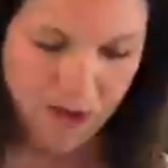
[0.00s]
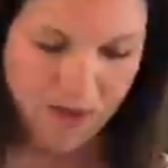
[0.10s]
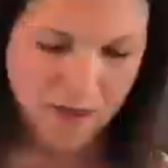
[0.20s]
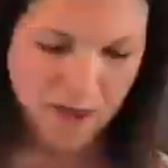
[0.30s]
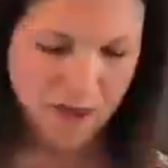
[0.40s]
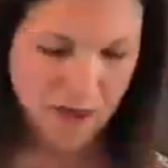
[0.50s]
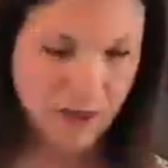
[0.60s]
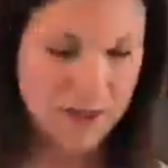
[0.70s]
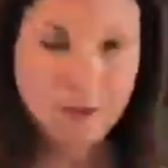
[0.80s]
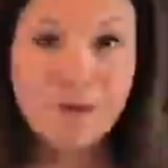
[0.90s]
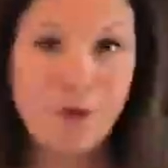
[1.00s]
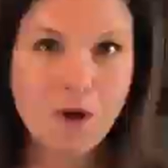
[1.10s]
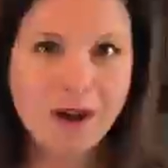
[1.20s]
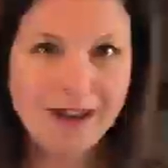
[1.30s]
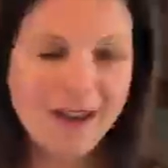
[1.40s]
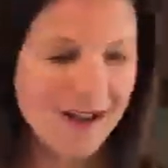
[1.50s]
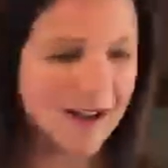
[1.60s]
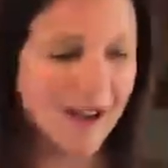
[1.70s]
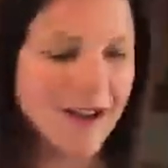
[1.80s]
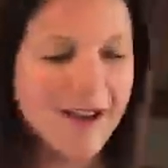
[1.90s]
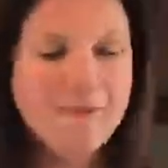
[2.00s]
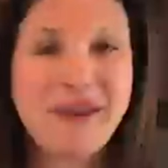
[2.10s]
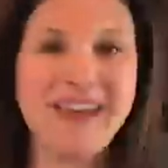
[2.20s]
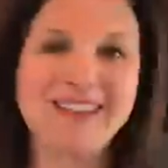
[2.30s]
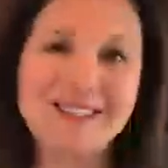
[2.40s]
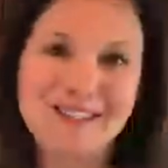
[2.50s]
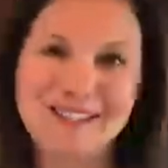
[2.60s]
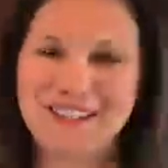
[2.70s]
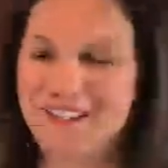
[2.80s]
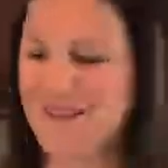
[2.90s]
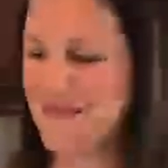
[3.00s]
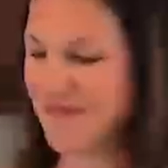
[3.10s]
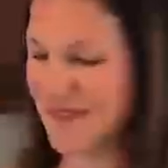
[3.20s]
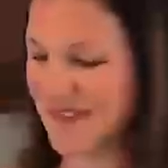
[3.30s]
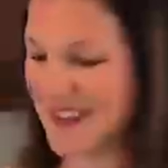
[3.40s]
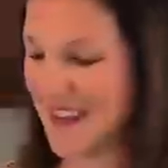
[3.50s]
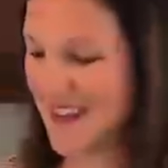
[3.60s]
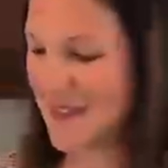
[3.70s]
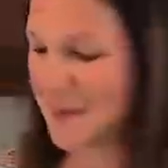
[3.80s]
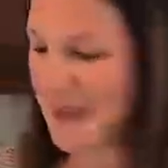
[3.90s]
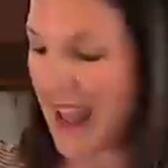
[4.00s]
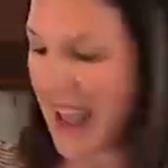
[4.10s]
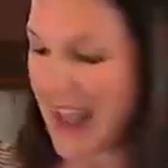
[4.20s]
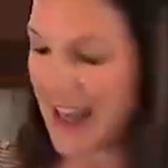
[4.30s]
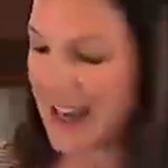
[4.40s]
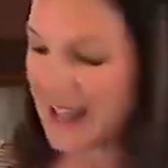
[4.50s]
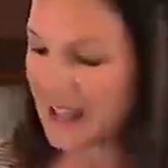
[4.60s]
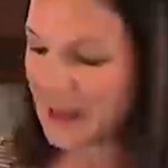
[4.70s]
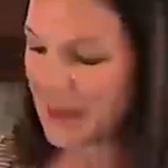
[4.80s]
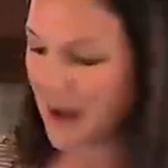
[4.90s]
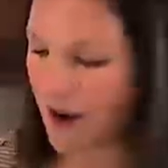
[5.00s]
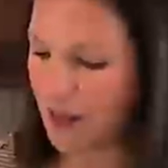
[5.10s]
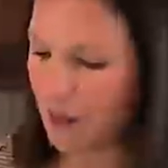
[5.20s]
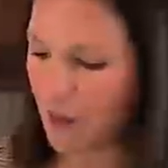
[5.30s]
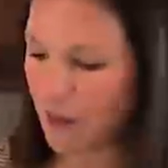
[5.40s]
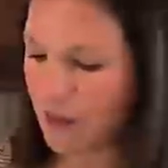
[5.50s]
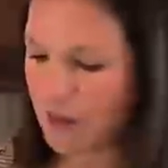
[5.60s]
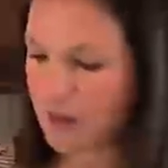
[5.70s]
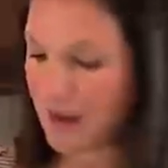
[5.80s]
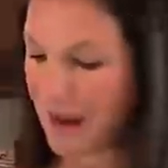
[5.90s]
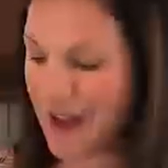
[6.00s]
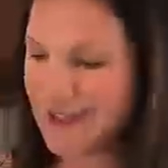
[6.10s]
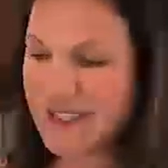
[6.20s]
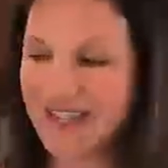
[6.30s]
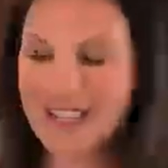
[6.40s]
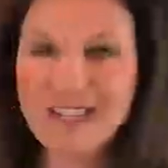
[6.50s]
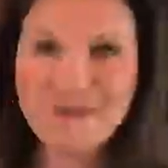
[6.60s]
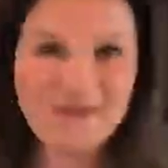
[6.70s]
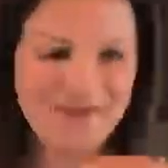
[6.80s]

And then, let's see, before I get my hands all dirty, I'm gonna add a little bit of olive oil to my hot skillet.